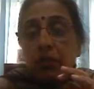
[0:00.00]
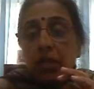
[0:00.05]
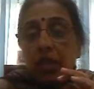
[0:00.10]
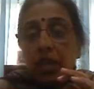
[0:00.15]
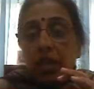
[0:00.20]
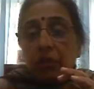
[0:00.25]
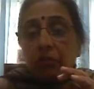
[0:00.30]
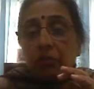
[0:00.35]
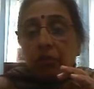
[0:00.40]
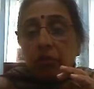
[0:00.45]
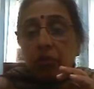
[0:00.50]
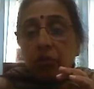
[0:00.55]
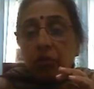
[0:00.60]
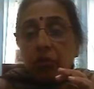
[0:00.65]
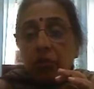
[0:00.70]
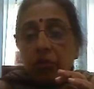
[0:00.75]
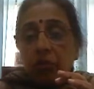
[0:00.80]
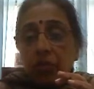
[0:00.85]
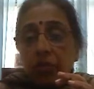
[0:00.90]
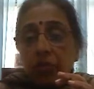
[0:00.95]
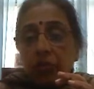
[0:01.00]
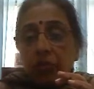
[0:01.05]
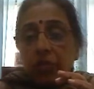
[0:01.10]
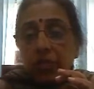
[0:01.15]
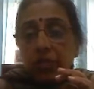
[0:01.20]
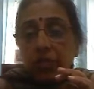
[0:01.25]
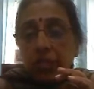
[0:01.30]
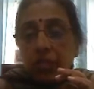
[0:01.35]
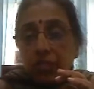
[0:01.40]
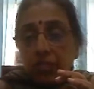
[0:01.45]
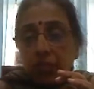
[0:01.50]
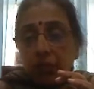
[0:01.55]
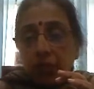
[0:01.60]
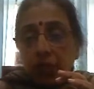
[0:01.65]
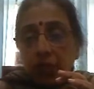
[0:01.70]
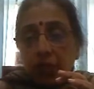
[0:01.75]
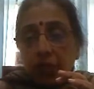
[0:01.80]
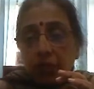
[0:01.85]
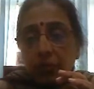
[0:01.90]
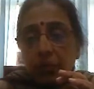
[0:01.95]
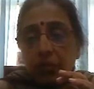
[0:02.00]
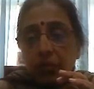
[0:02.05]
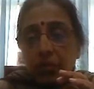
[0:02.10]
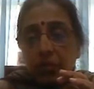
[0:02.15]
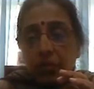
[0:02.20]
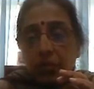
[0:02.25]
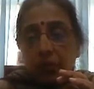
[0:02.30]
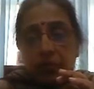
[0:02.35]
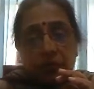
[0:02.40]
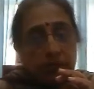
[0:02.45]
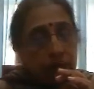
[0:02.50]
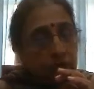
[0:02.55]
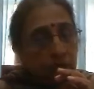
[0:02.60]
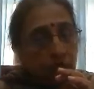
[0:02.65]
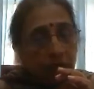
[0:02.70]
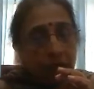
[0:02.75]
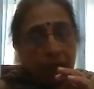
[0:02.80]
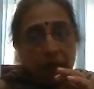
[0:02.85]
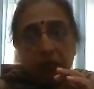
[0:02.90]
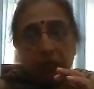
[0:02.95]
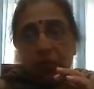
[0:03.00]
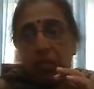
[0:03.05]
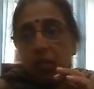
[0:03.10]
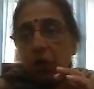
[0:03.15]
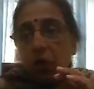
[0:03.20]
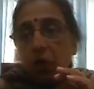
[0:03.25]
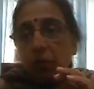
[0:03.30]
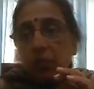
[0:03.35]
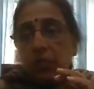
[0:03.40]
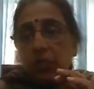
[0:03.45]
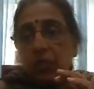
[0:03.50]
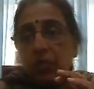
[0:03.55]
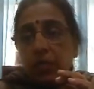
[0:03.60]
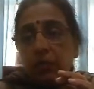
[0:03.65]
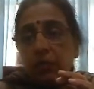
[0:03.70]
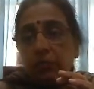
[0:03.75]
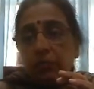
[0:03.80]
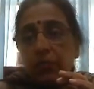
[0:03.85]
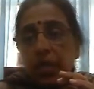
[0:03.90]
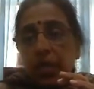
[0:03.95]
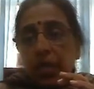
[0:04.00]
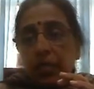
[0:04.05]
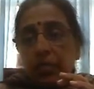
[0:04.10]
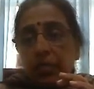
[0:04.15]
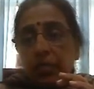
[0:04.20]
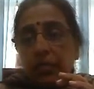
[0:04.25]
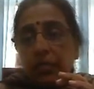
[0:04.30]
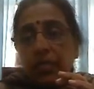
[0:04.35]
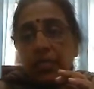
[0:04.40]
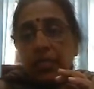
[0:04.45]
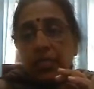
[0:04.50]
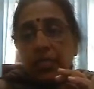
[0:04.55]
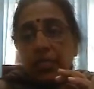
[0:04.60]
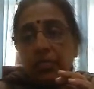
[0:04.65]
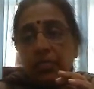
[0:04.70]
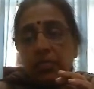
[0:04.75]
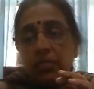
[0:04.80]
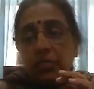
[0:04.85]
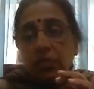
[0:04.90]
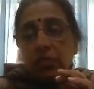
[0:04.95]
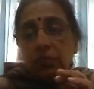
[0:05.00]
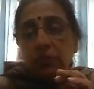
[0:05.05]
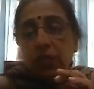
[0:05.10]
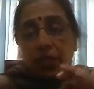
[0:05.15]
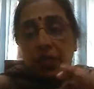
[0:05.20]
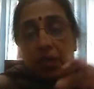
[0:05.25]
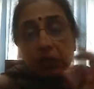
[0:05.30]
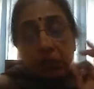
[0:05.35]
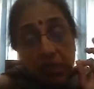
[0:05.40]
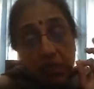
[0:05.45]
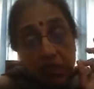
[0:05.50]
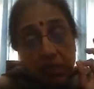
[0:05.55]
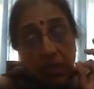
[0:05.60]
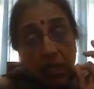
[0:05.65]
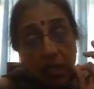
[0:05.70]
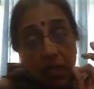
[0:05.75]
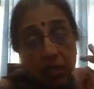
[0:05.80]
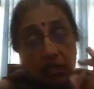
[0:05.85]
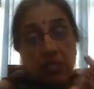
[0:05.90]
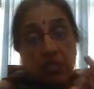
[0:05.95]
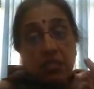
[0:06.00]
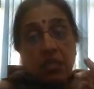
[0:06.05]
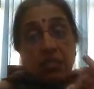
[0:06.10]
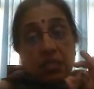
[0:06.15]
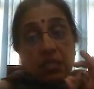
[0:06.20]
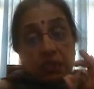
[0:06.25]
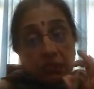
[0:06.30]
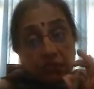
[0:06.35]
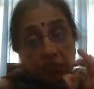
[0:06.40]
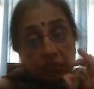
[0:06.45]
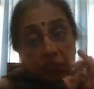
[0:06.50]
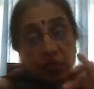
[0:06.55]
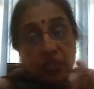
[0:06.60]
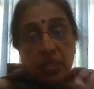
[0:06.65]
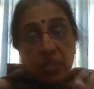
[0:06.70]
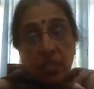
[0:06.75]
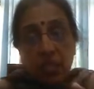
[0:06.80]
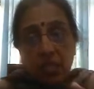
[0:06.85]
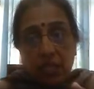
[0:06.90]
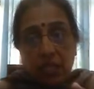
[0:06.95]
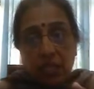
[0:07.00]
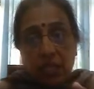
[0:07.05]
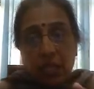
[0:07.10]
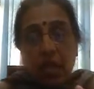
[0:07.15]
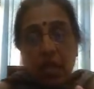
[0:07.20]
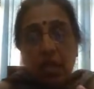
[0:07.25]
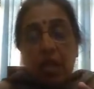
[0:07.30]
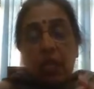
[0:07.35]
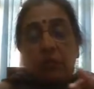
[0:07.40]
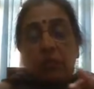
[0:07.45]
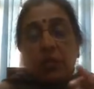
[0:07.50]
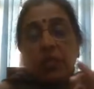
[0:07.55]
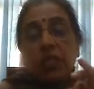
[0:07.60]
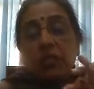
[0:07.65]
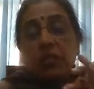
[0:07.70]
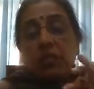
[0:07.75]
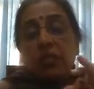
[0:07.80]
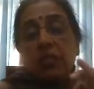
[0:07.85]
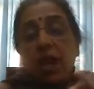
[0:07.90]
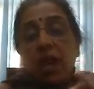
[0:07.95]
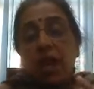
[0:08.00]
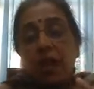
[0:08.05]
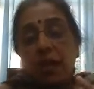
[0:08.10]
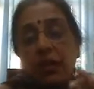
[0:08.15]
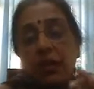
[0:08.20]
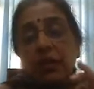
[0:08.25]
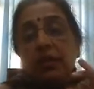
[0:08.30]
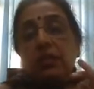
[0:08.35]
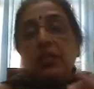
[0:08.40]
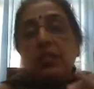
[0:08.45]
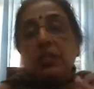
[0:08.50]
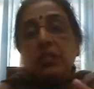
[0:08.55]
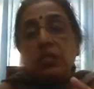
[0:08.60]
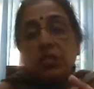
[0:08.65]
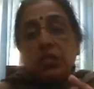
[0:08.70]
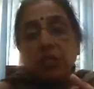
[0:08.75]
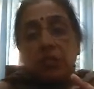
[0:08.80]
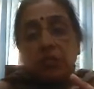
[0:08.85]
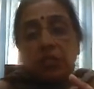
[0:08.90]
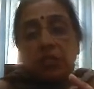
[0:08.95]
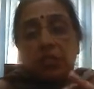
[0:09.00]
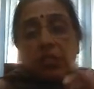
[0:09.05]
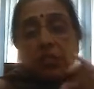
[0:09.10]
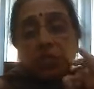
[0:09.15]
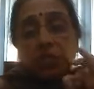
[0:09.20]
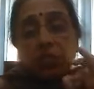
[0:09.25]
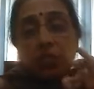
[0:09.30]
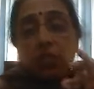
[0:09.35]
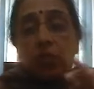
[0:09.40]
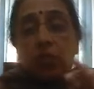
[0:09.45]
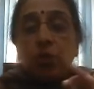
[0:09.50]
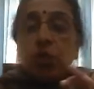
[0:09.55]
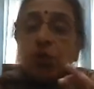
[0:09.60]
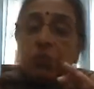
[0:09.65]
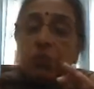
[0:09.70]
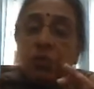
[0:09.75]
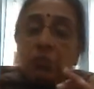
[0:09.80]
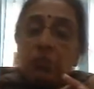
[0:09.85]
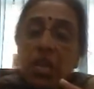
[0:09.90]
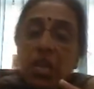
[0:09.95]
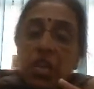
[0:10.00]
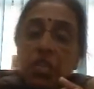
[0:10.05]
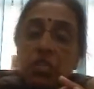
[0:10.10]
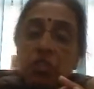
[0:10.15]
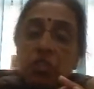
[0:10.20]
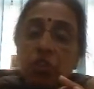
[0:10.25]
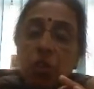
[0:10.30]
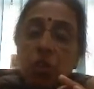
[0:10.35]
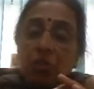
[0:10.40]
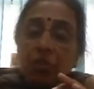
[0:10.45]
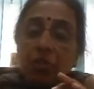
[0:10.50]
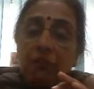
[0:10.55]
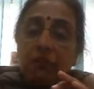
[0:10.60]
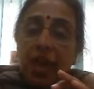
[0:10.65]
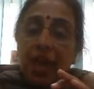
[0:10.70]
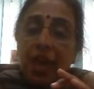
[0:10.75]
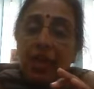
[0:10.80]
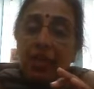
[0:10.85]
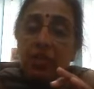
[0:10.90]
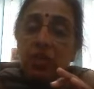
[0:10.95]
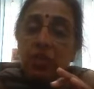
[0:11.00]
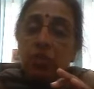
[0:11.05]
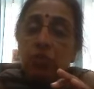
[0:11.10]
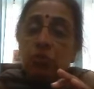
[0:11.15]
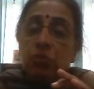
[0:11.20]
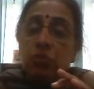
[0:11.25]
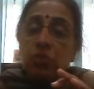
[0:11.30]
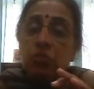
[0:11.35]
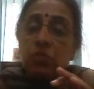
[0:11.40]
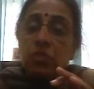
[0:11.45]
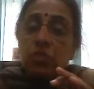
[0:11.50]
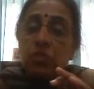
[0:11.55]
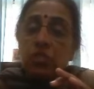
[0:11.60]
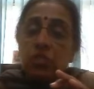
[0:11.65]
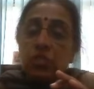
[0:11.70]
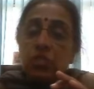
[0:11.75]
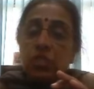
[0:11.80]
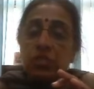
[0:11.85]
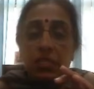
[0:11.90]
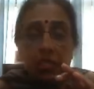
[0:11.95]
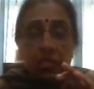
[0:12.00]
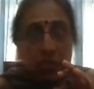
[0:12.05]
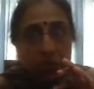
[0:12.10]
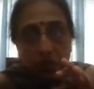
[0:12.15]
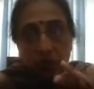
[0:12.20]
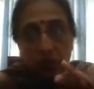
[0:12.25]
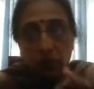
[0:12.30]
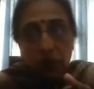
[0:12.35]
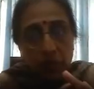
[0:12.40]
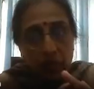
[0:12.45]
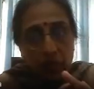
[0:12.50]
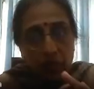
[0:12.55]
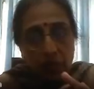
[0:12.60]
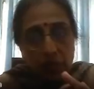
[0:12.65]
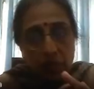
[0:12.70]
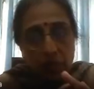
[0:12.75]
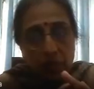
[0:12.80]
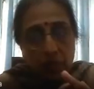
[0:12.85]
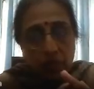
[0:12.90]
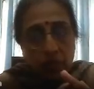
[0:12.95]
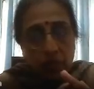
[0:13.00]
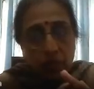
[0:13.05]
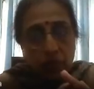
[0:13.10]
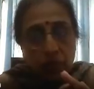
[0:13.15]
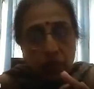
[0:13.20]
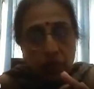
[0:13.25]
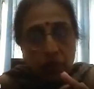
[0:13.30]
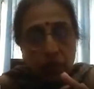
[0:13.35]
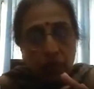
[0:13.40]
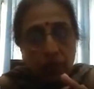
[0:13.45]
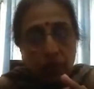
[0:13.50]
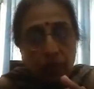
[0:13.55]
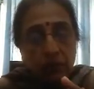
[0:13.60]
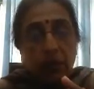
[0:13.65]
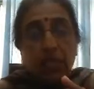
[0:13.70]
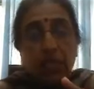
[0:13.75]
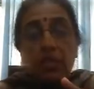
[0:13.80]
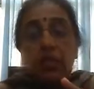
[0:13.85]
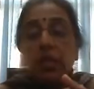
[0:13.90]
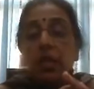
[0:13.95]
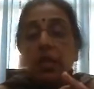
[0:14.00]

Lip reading: have talked of decision variables, and we observe that these decision variables exist physically because our decision is going to be based on the values which these decision variables are going to take, right?